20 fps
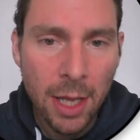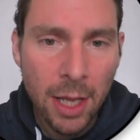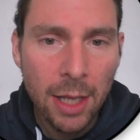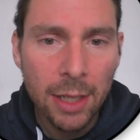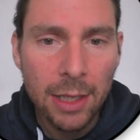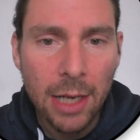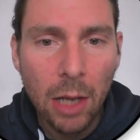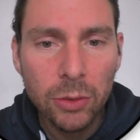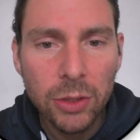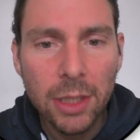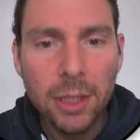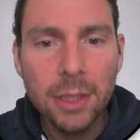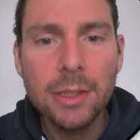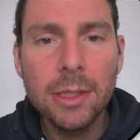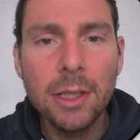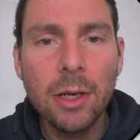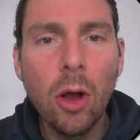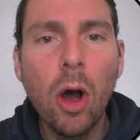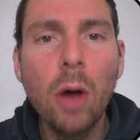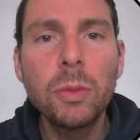Now there is
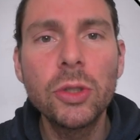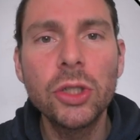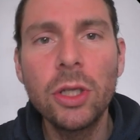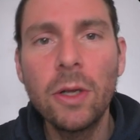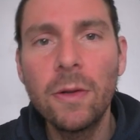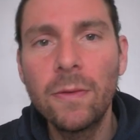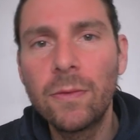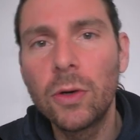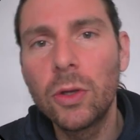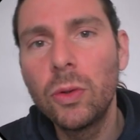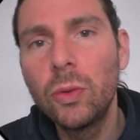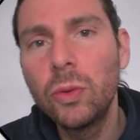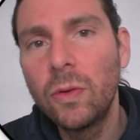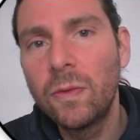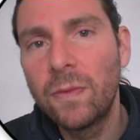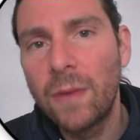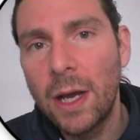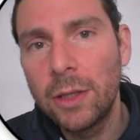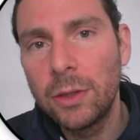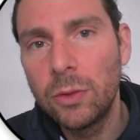an option for you to
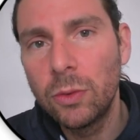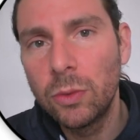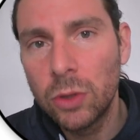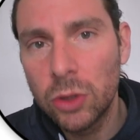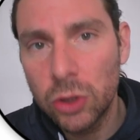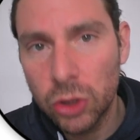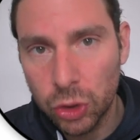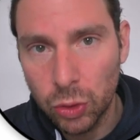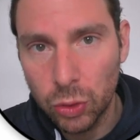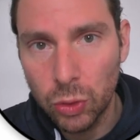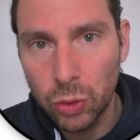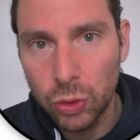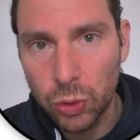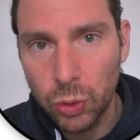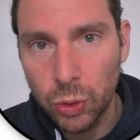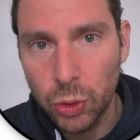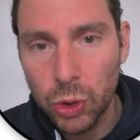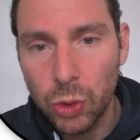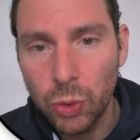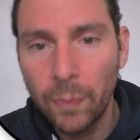fine tune, should you
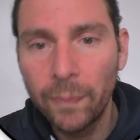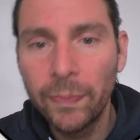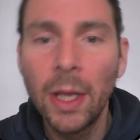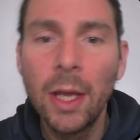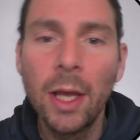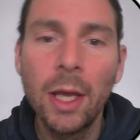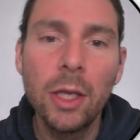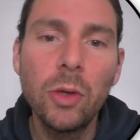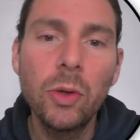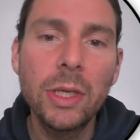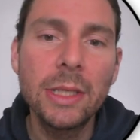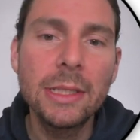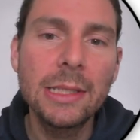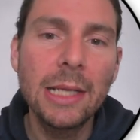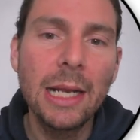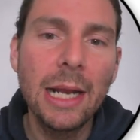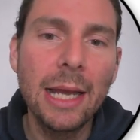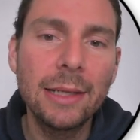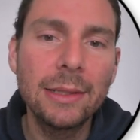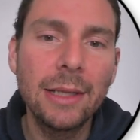choose to. You can
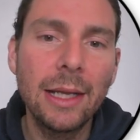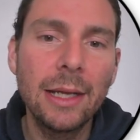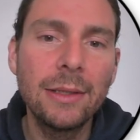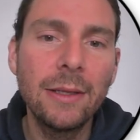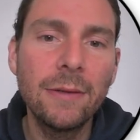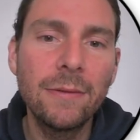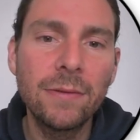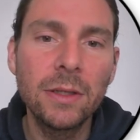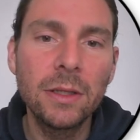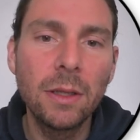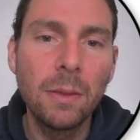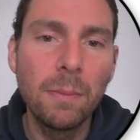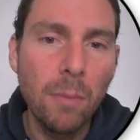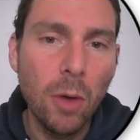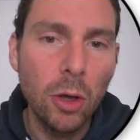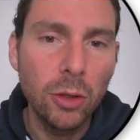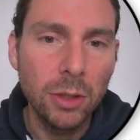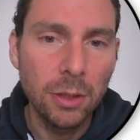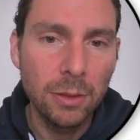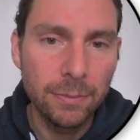select a different
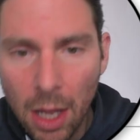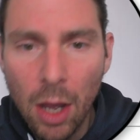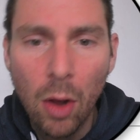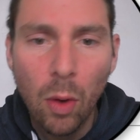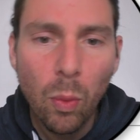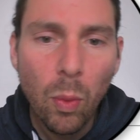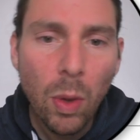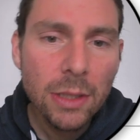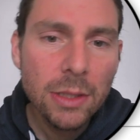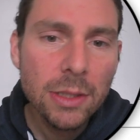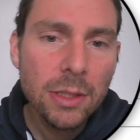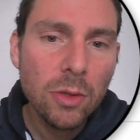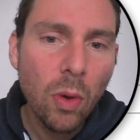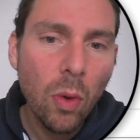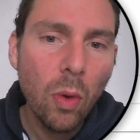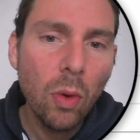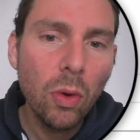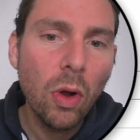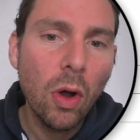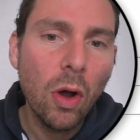model. Once
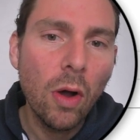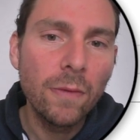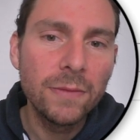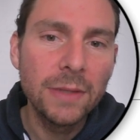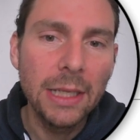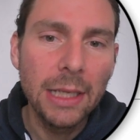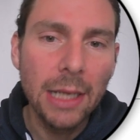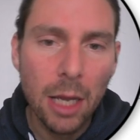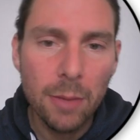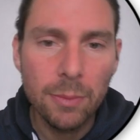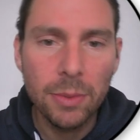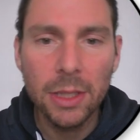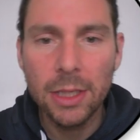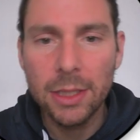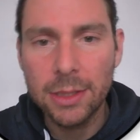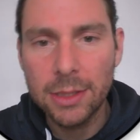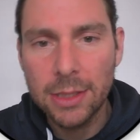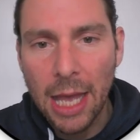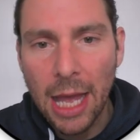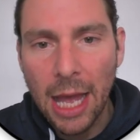all of the
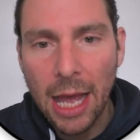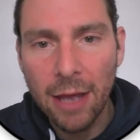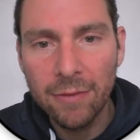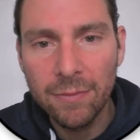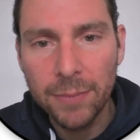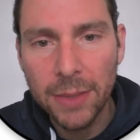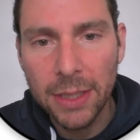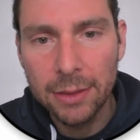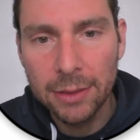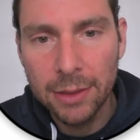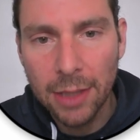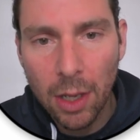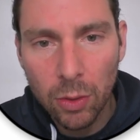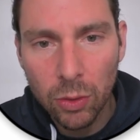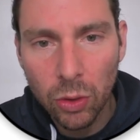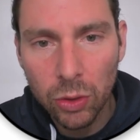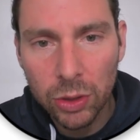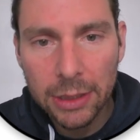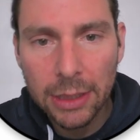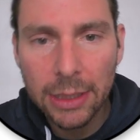libraries have been
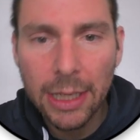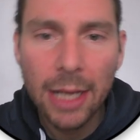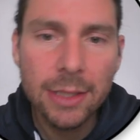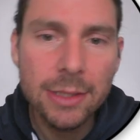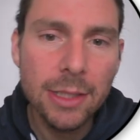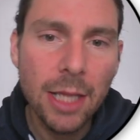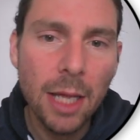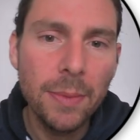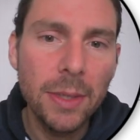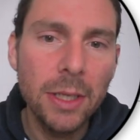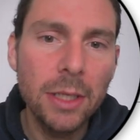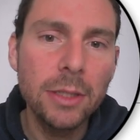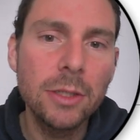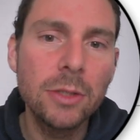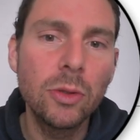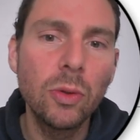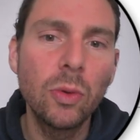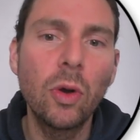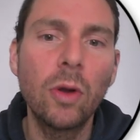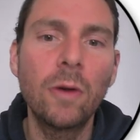downloaded, the next step is
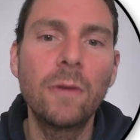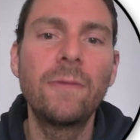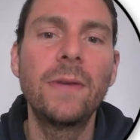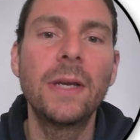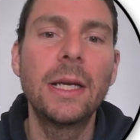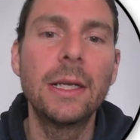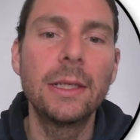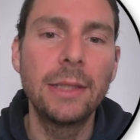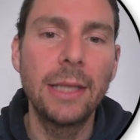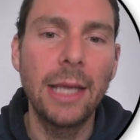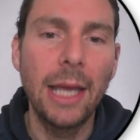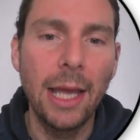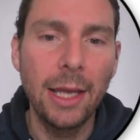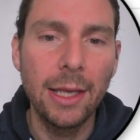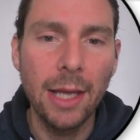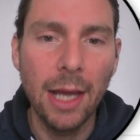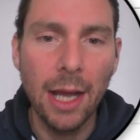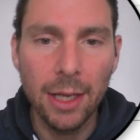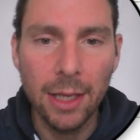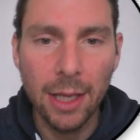to configure the
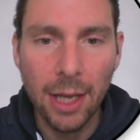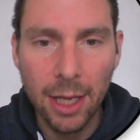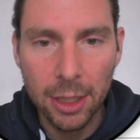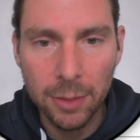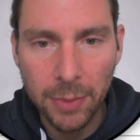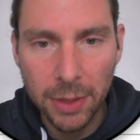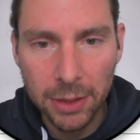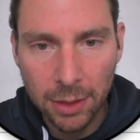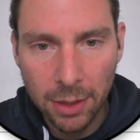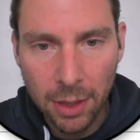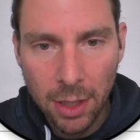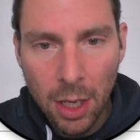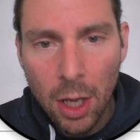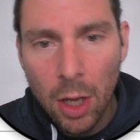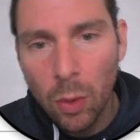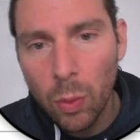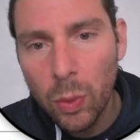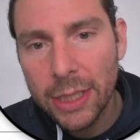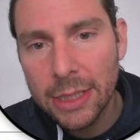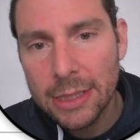AI animator.
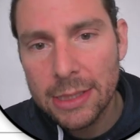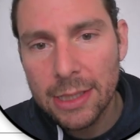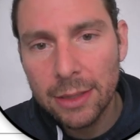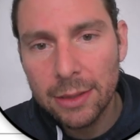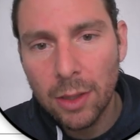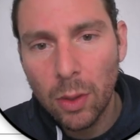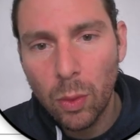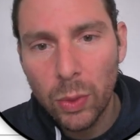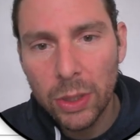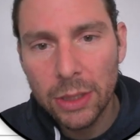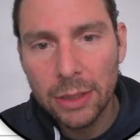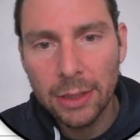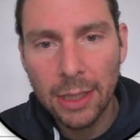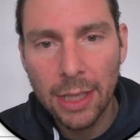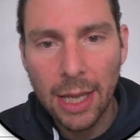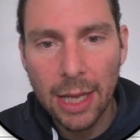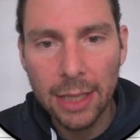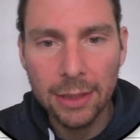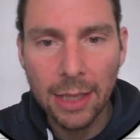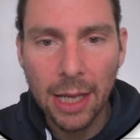We can set the width
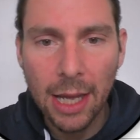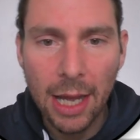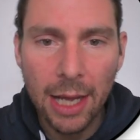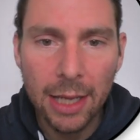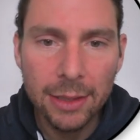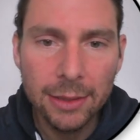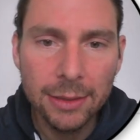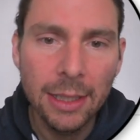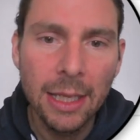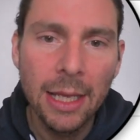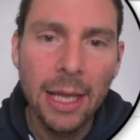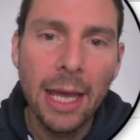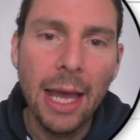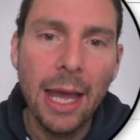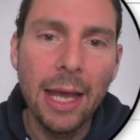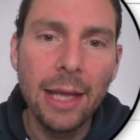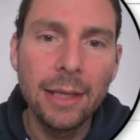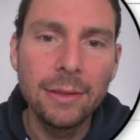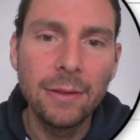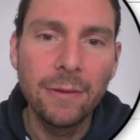and the height
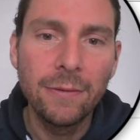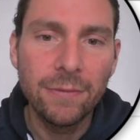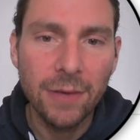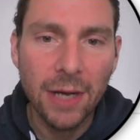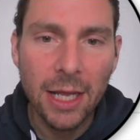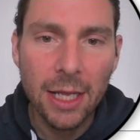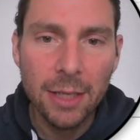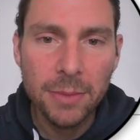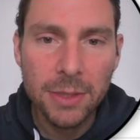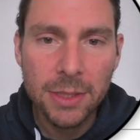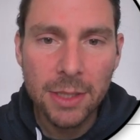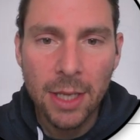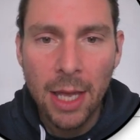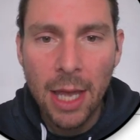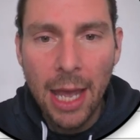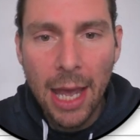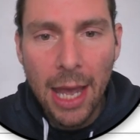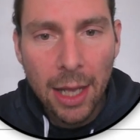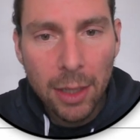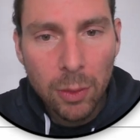and the frames,
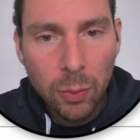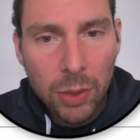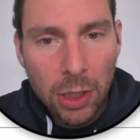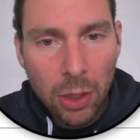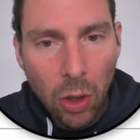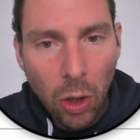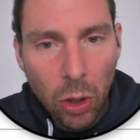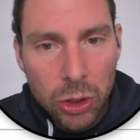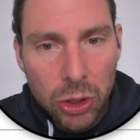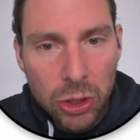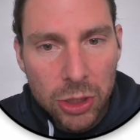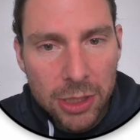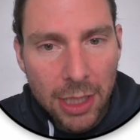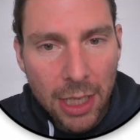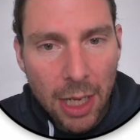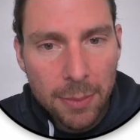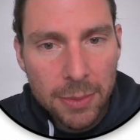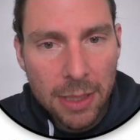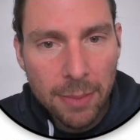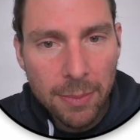and we can also set
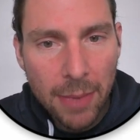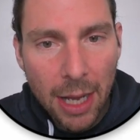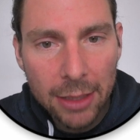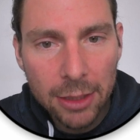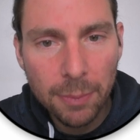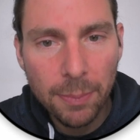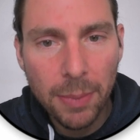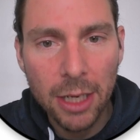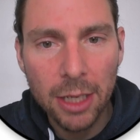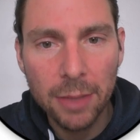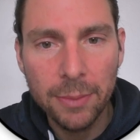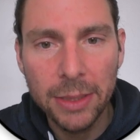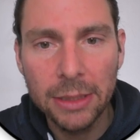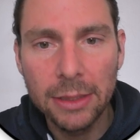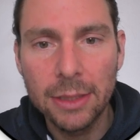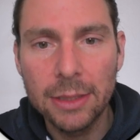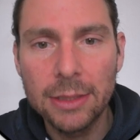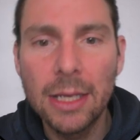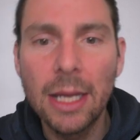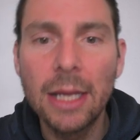up some other
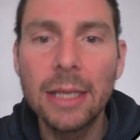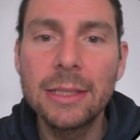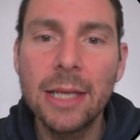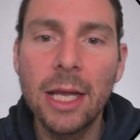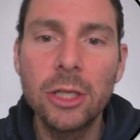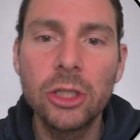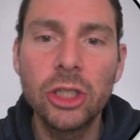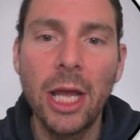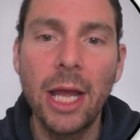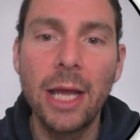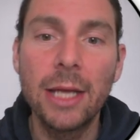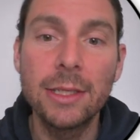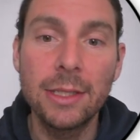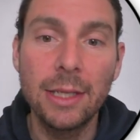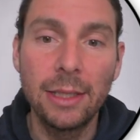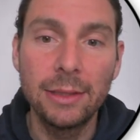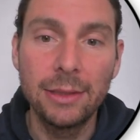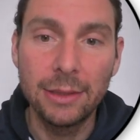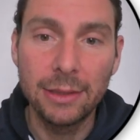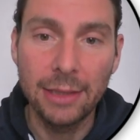parameters such as
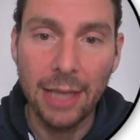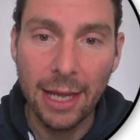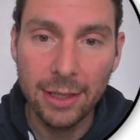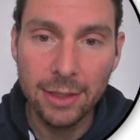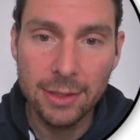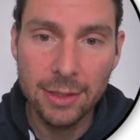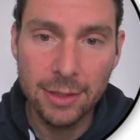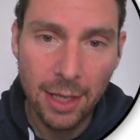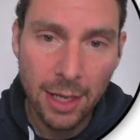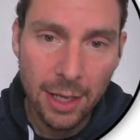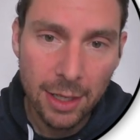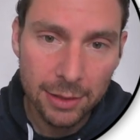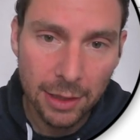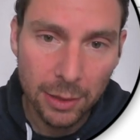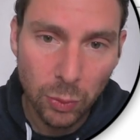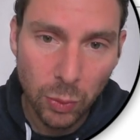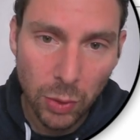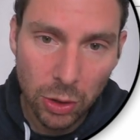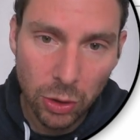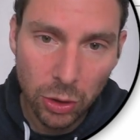the text that
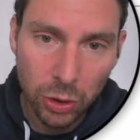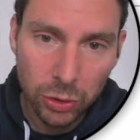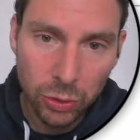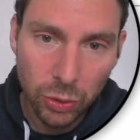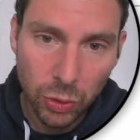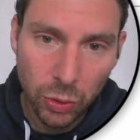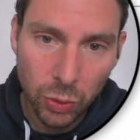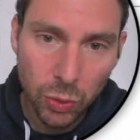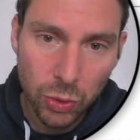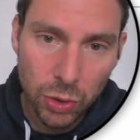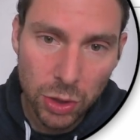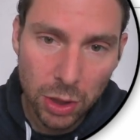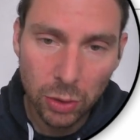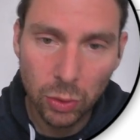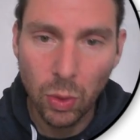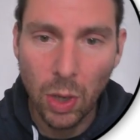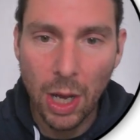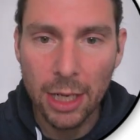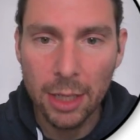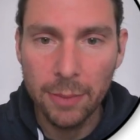we are going to use to
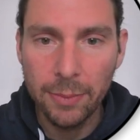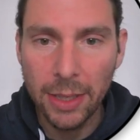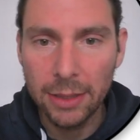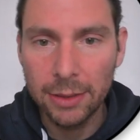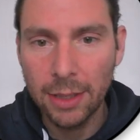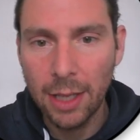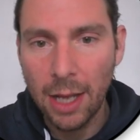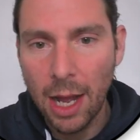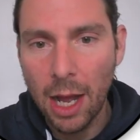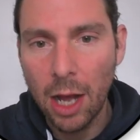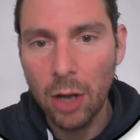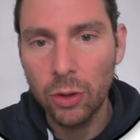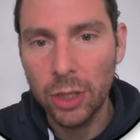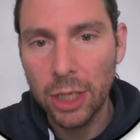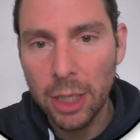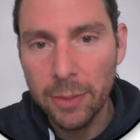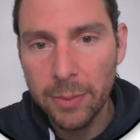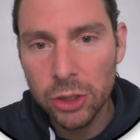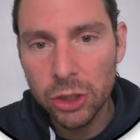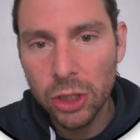animate our
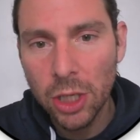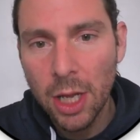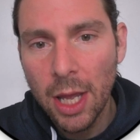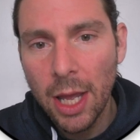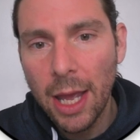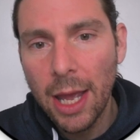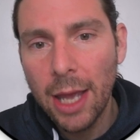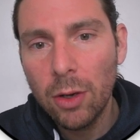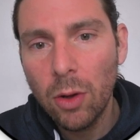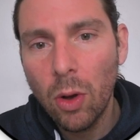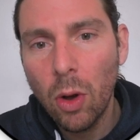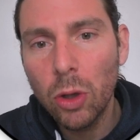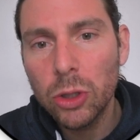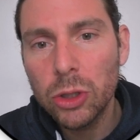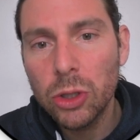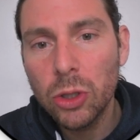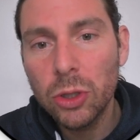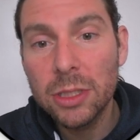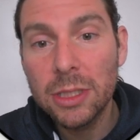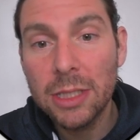image and
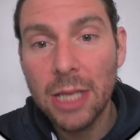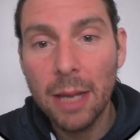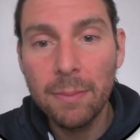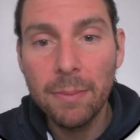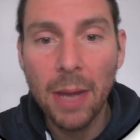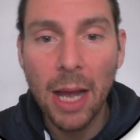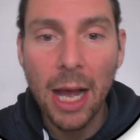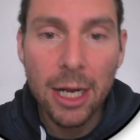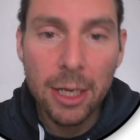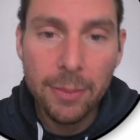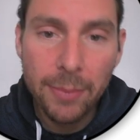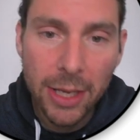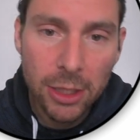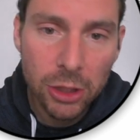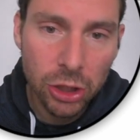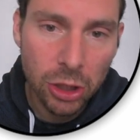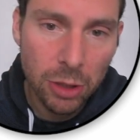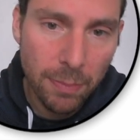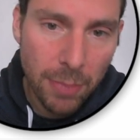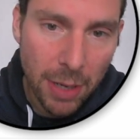also some
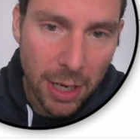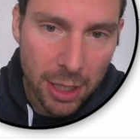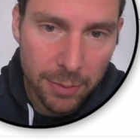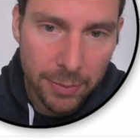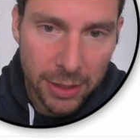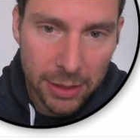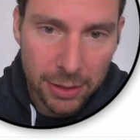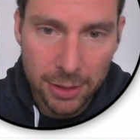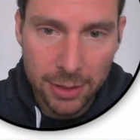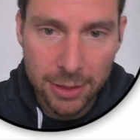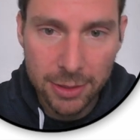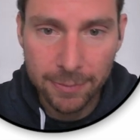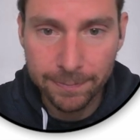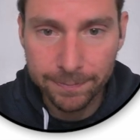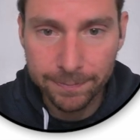animation parameters